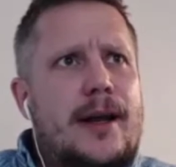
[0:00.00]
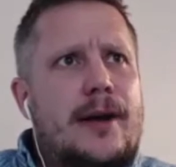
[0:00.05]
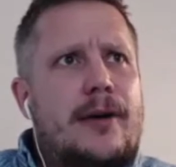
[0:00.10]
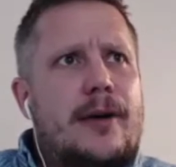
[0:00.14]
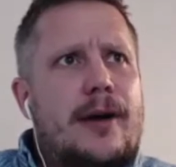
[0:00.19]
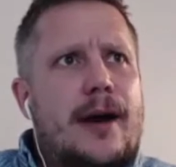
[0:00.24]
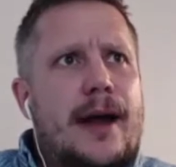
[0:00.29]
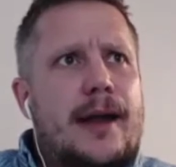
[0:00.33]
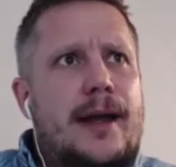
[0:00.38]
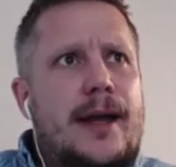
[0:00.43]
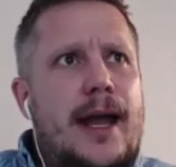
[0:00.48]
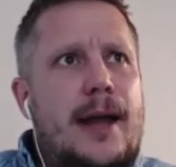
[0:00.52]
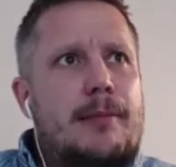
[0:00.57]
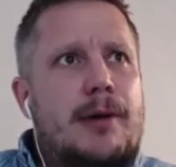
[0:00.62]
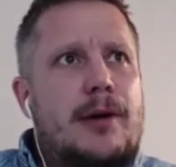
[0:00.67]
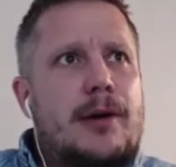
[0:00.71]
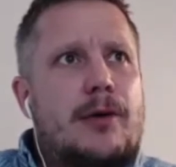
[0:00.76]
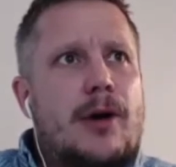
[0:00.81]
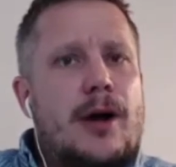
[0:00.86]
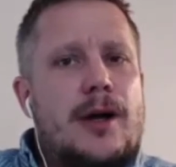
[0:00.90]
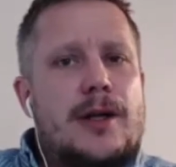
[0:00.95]
I came
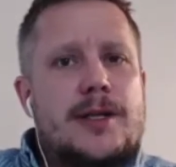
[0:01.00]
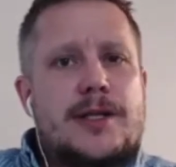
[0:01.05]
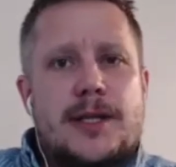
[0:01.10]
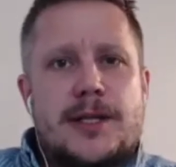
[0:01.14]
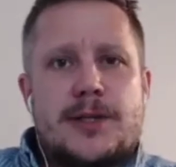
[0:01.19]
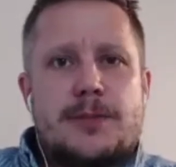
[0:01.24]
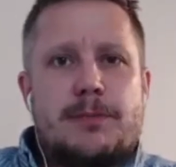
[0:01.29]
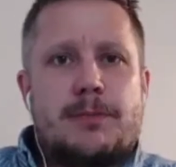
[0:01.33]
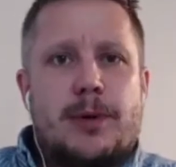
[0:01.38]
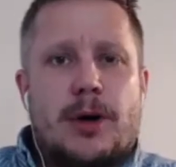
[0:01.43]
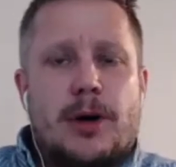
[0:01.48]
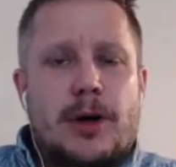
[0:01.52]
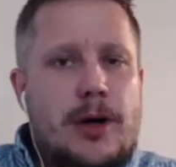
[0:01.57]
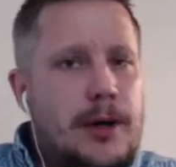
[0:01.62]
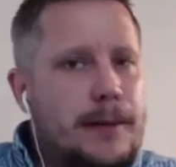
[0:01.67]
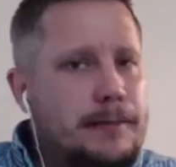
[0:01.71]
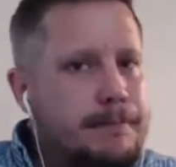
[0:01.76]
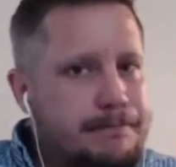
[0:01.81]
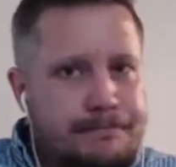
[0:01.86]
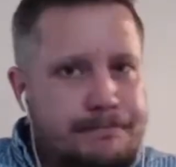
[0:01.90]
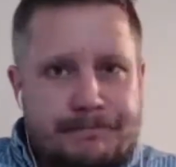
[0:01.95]
across this book
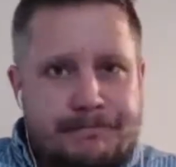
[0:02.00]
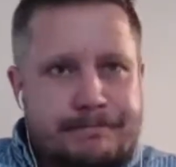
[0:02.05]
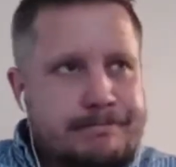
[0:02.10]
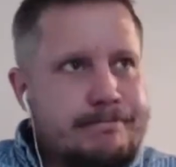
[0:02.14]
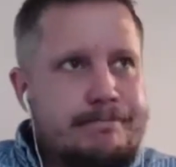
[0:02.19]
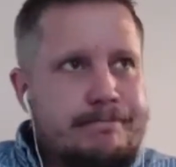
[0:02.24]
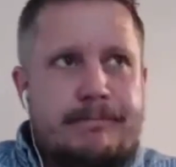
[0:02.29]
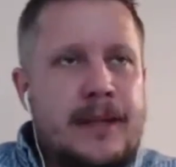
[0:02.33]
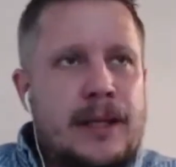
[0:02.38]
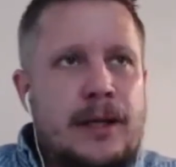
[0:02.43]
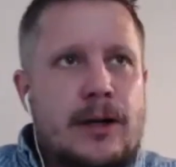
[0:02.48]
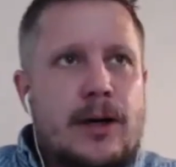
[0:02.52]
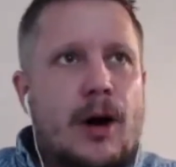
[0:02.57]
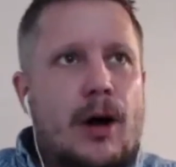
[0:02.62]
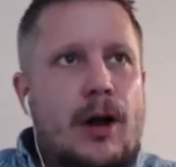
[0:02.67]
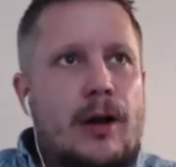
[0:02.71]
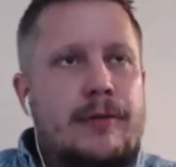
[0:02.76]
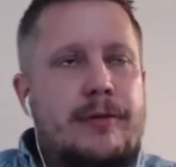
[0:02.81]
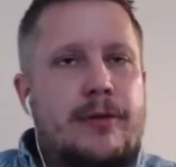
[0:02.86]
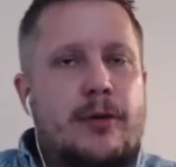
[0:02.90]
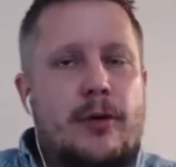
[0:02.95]

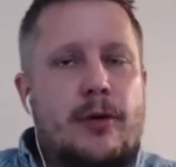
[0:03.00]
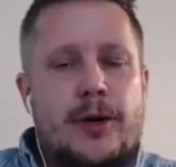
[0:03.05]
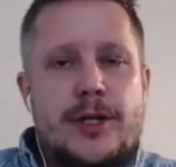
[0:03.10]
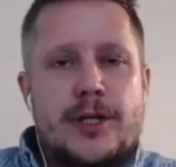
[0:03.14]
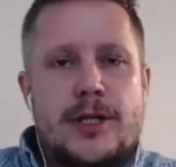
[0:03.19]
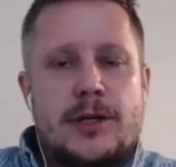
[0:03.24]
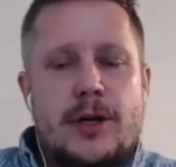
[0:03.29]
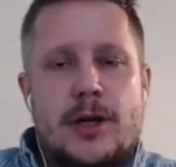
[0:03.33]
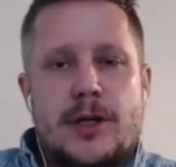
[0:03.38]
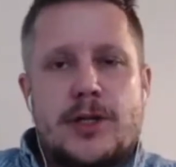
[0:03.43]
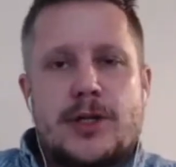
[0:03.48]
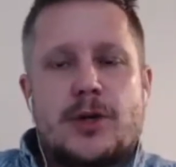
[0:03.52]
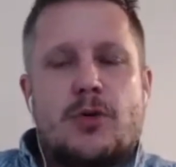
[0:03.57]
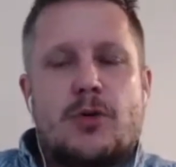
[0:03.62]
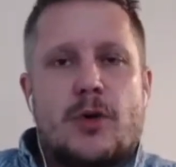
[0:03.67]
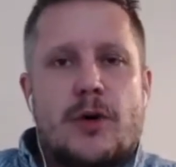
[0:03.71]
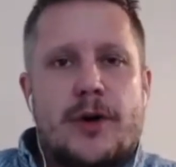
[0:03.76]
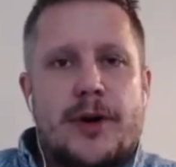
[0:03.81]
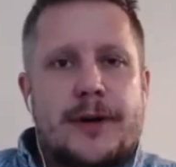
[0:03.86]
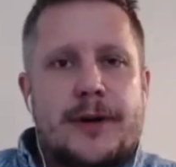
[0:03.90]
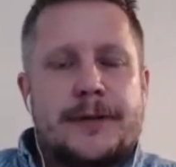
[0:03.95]
called Freud's Lost
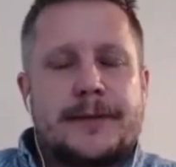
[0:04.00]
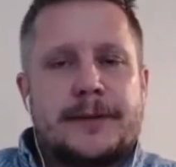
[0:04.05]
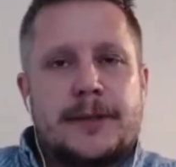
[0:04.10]
Chord.